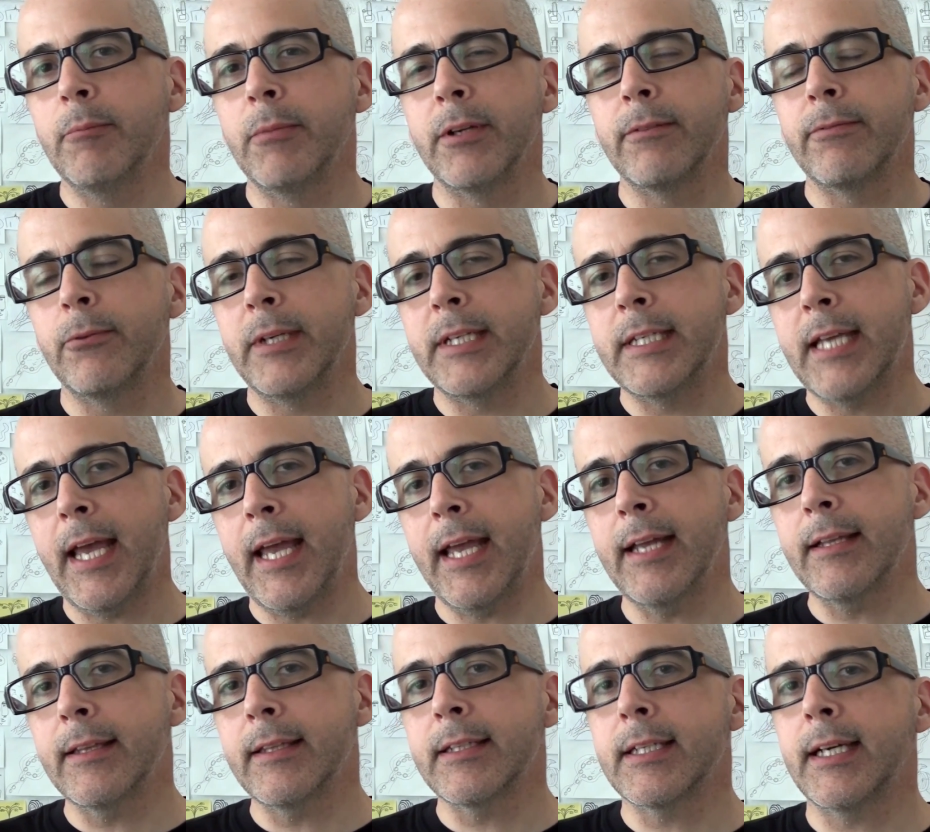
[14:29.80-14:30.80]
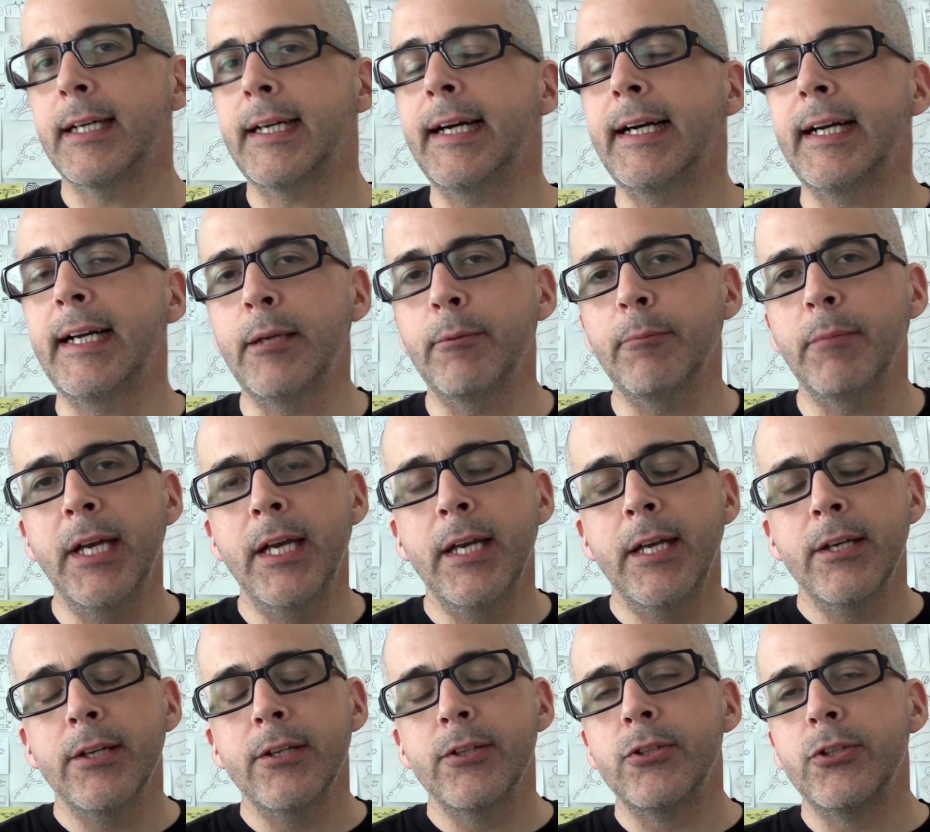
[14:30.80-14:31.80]
But if we take the time
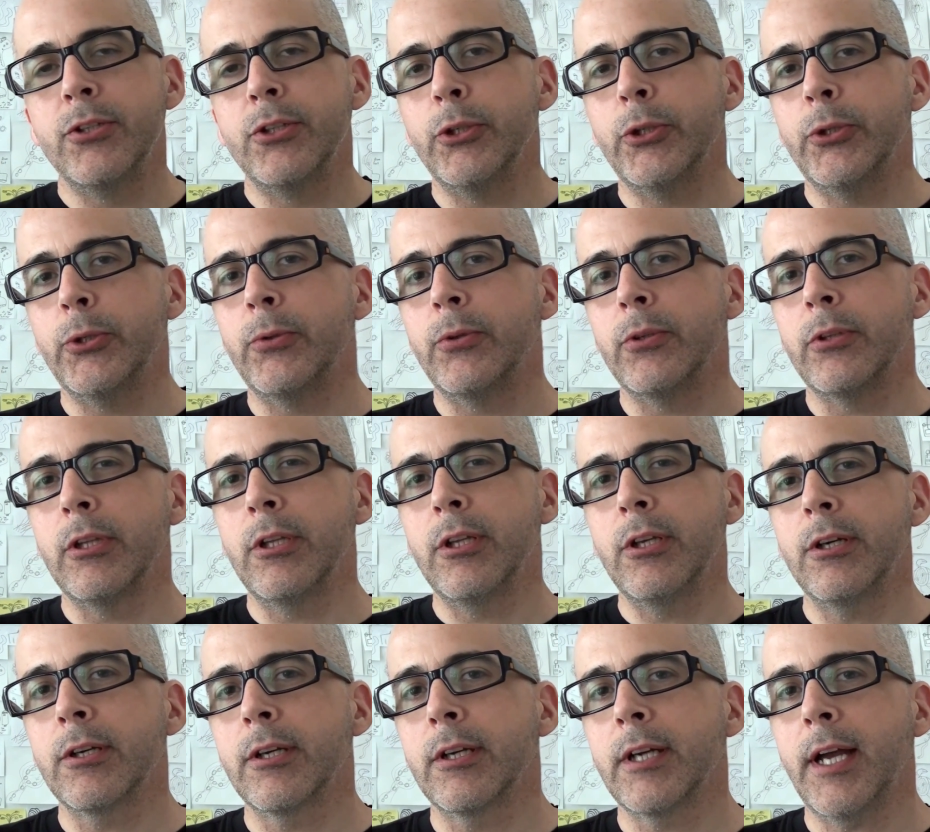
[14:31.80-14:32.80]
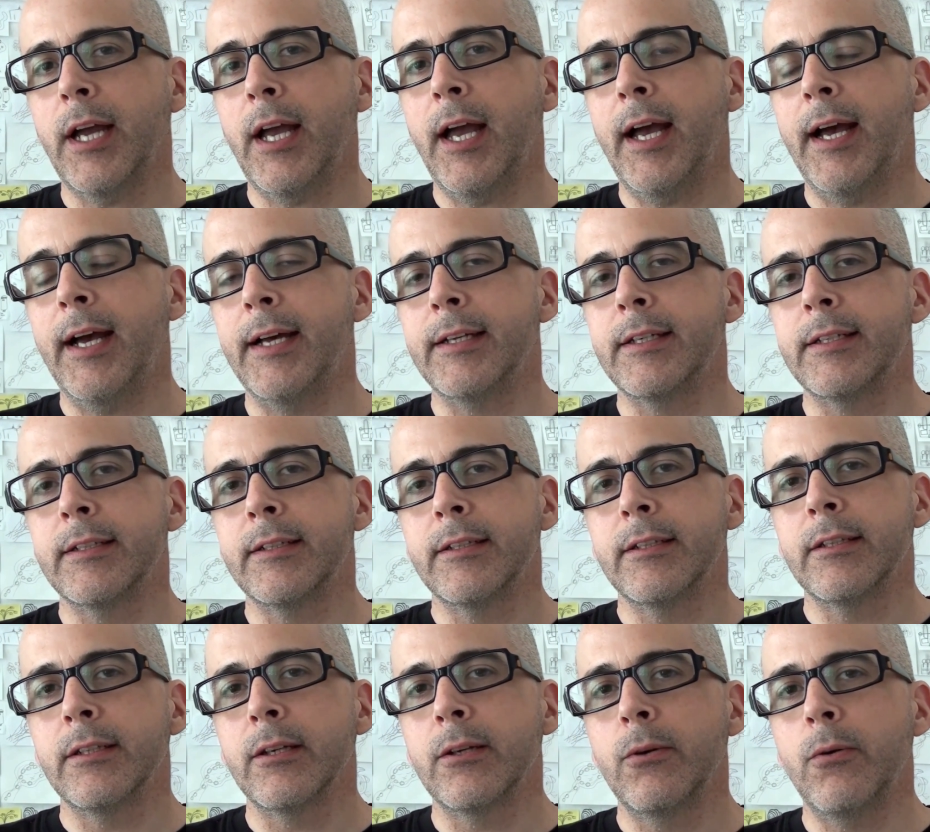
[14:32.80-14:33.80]
to look at
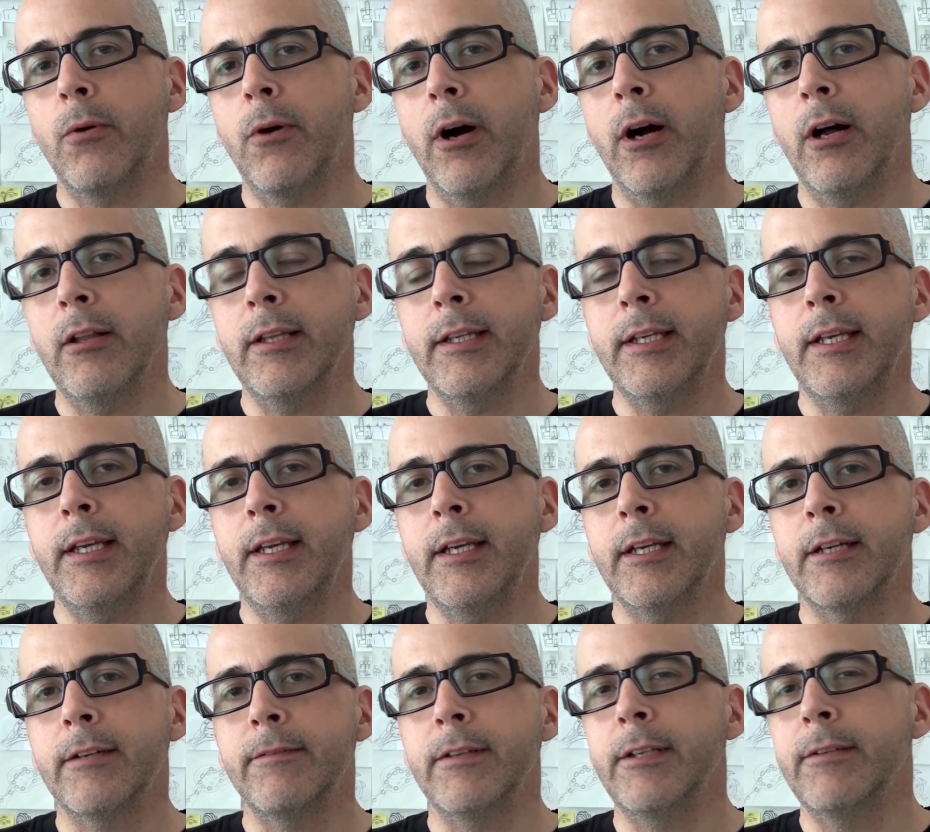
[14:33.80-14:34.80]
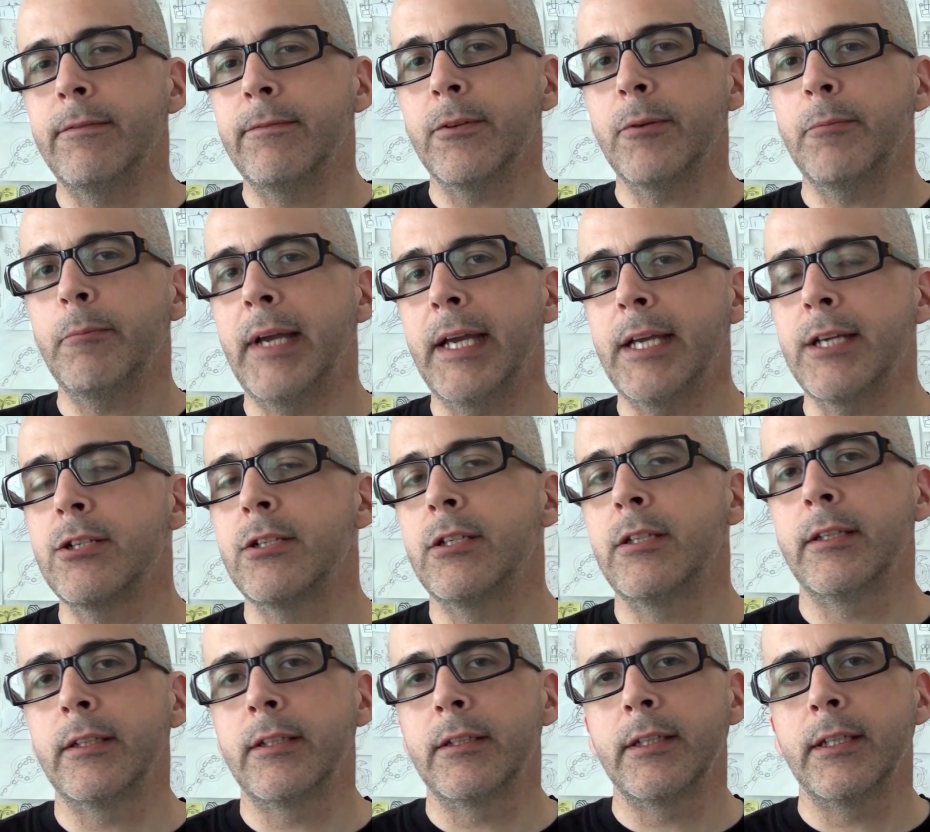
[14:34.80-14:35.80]
the quality of
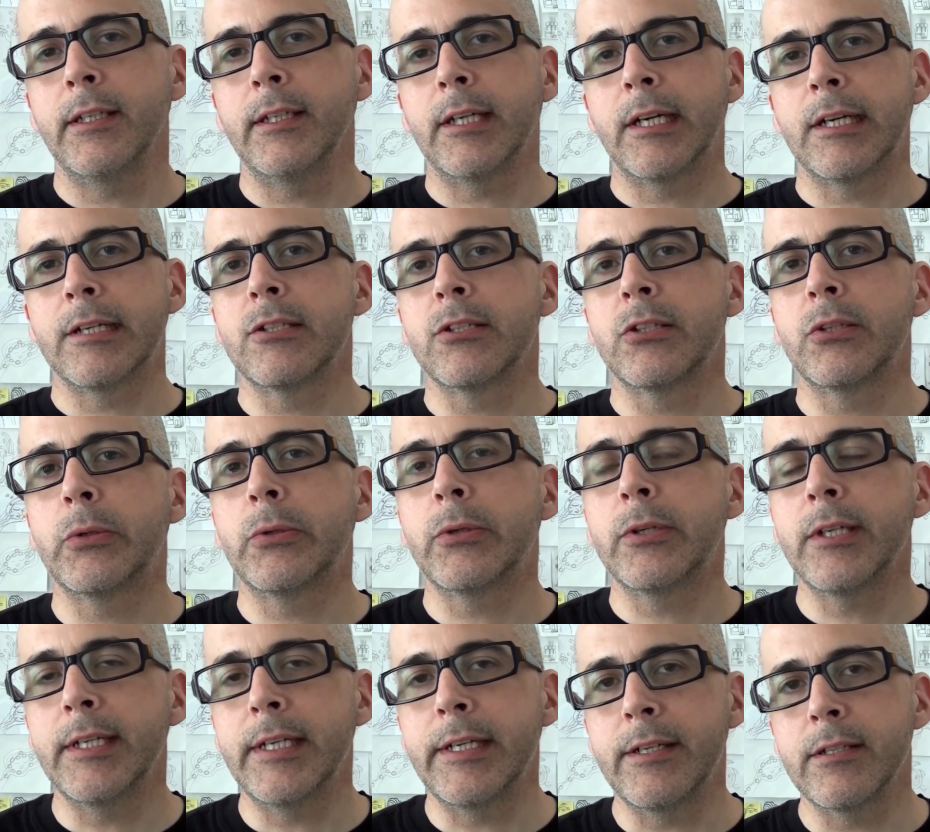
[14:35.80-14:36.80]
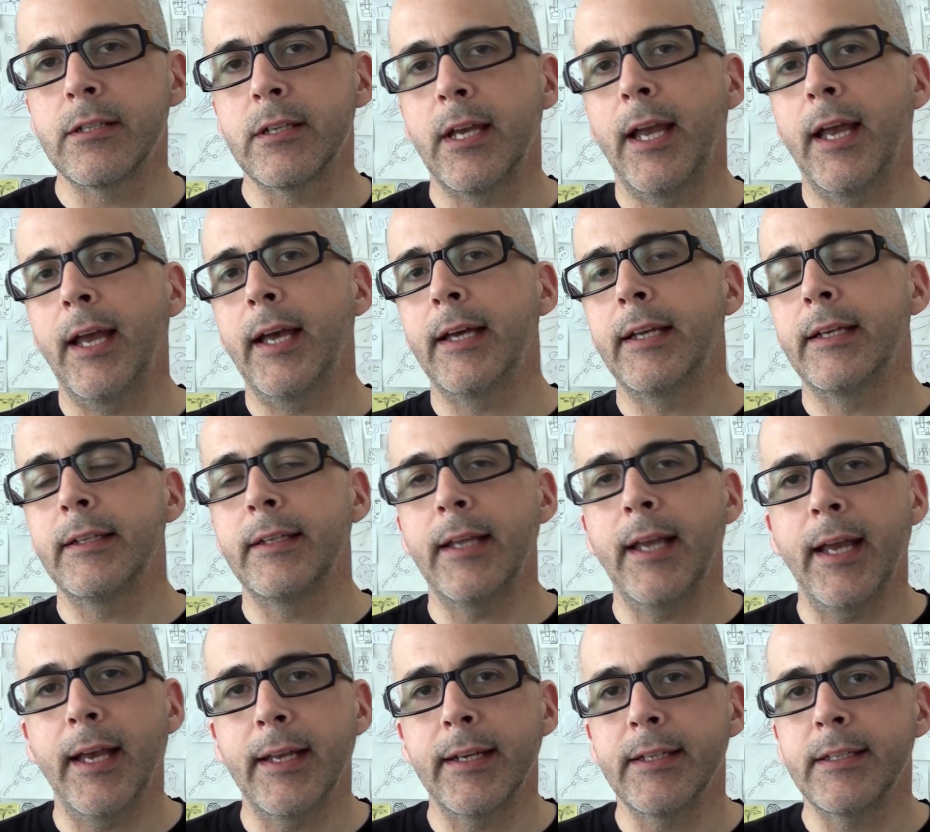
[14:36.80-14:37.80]
information in our stories
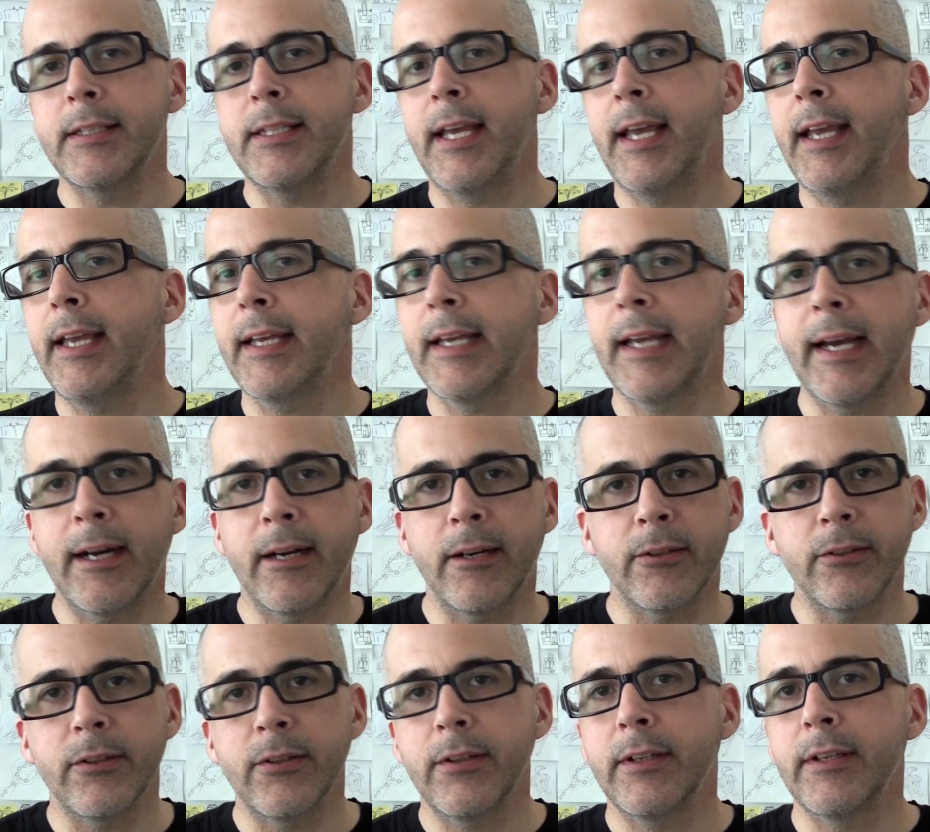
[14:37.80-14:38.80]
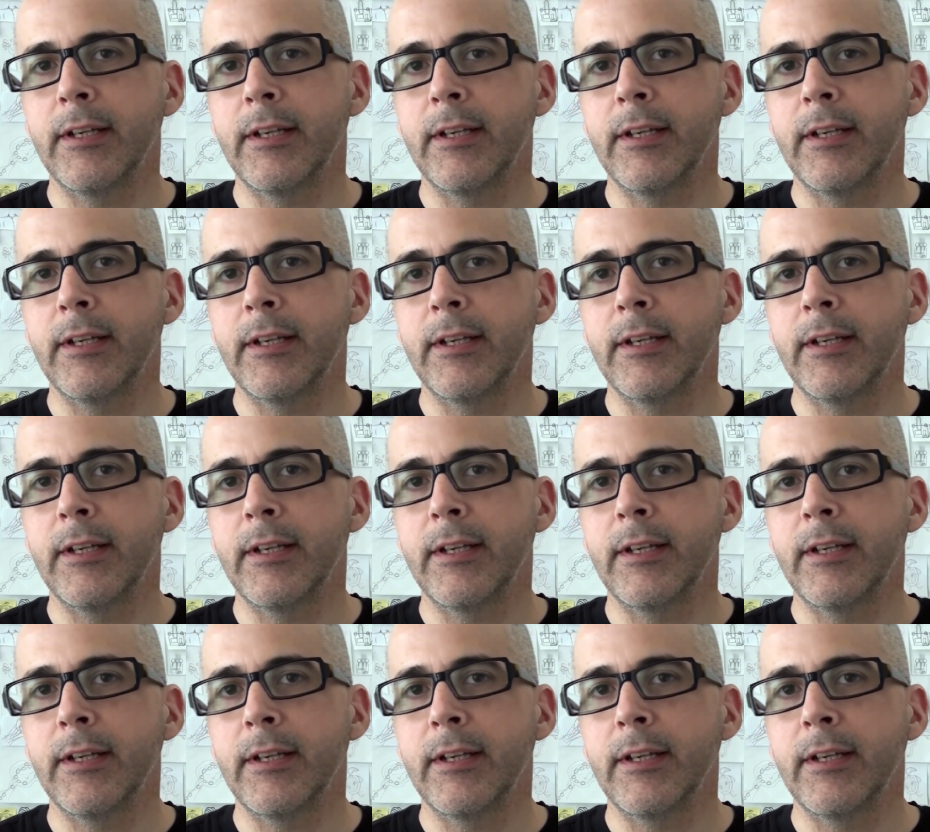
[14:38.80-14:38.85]
and take out